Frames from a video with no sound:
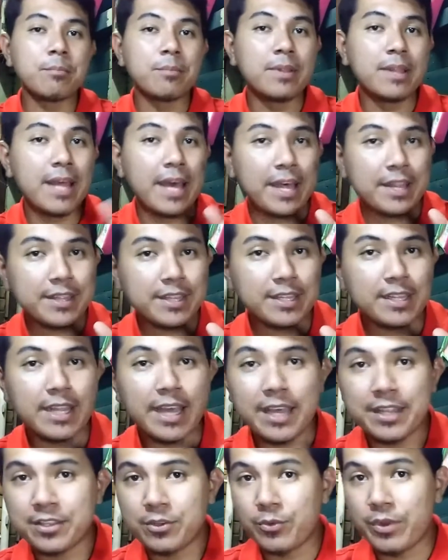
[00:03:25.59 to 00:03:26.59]
Blata
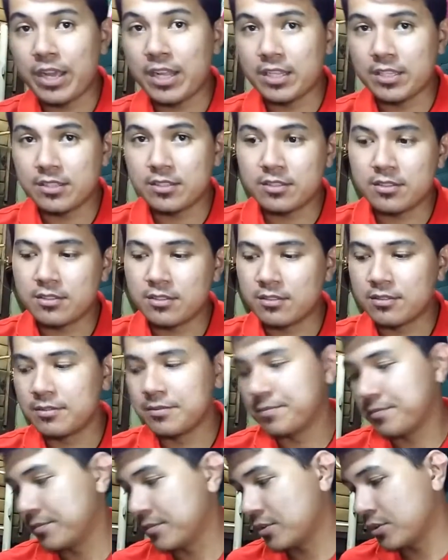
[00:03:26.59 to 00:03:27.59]
lateralis.
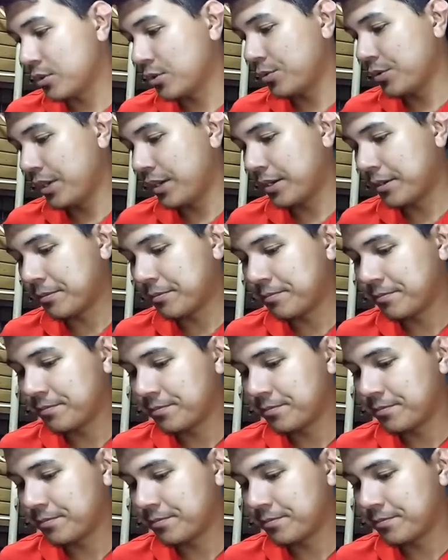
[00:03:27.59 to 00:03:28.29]
So yeah.